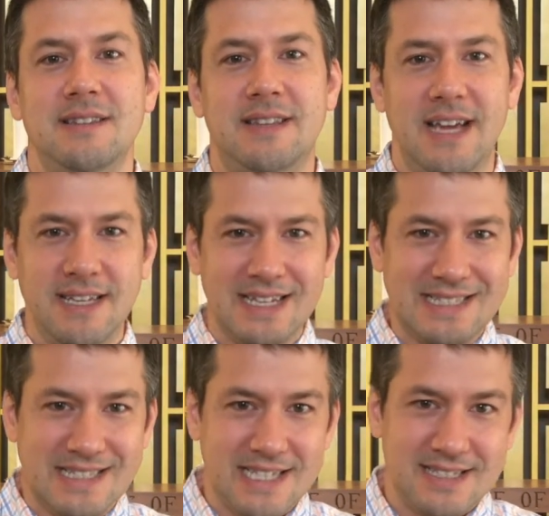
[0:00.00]
that
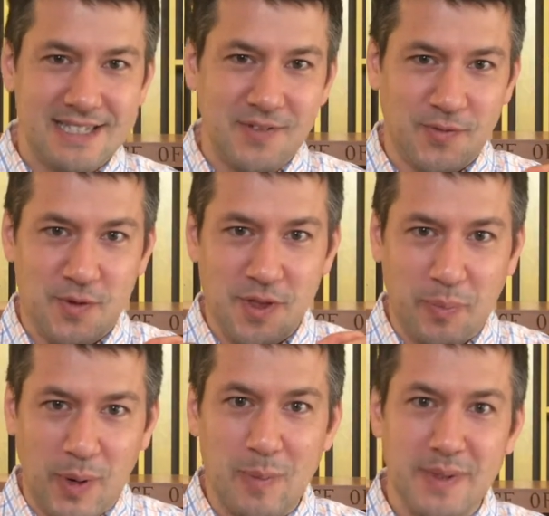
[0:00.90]
existed for the
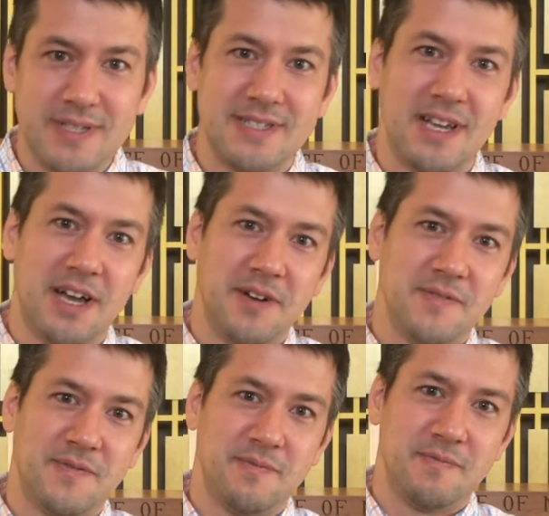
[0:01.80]
purpose
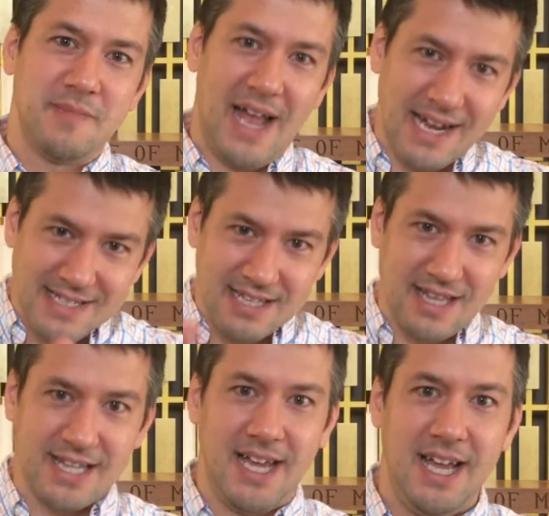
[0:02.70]
of acting
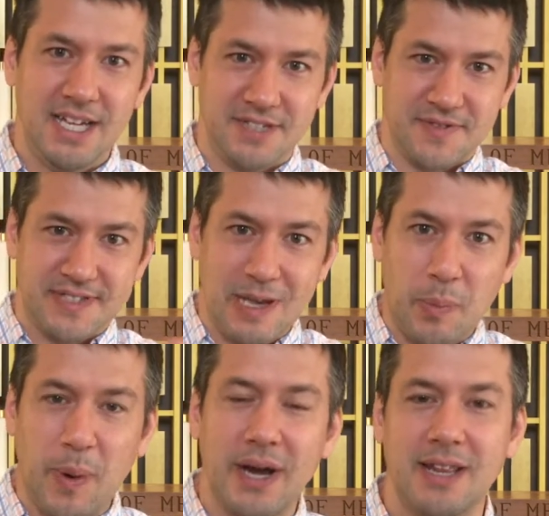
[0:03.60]
like a hedge, of
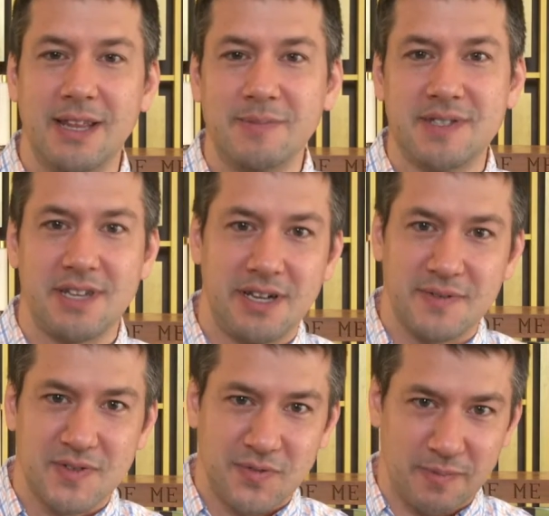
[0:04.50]
separating
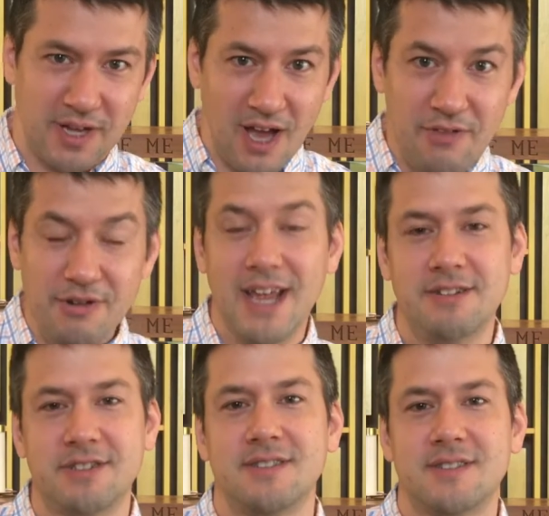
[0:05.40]
themselves from the other
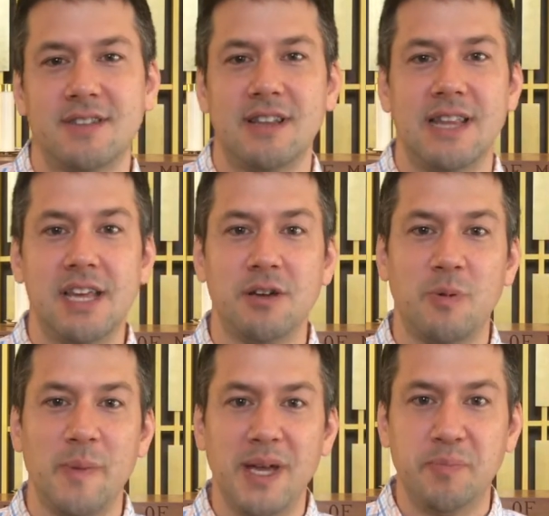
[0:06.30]
nations so that they could
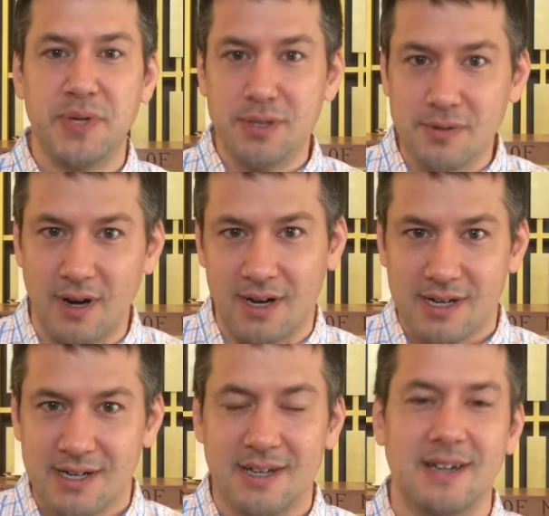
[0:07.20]
remain pure